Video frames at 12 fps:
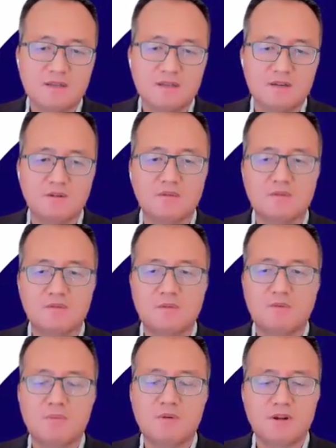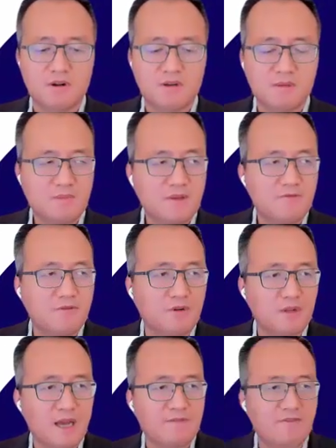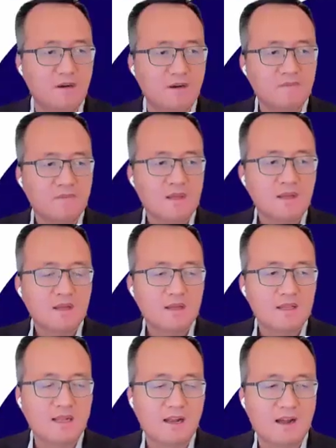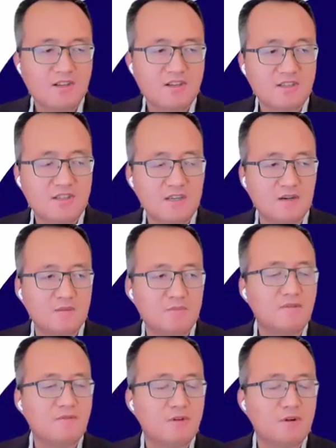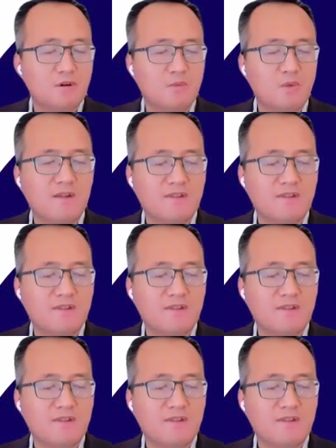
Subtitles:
You probably heard before they have the largest deal before,